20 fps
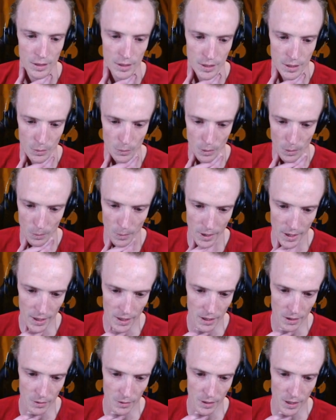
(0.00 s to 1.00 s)
So what we're
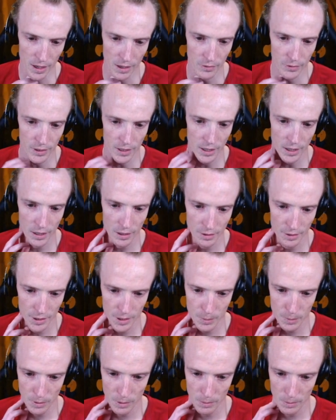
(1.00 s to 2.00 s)
going after here
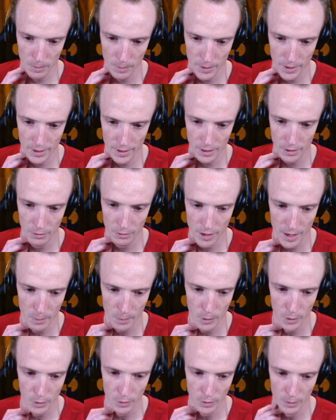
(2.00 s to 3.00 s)
is probably the
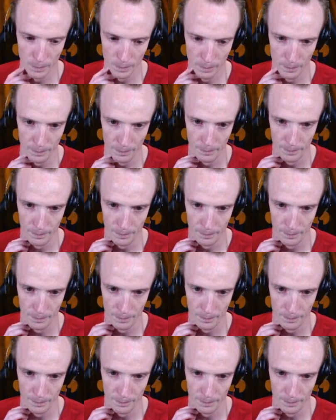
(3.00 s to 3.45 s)
Grand Bloom.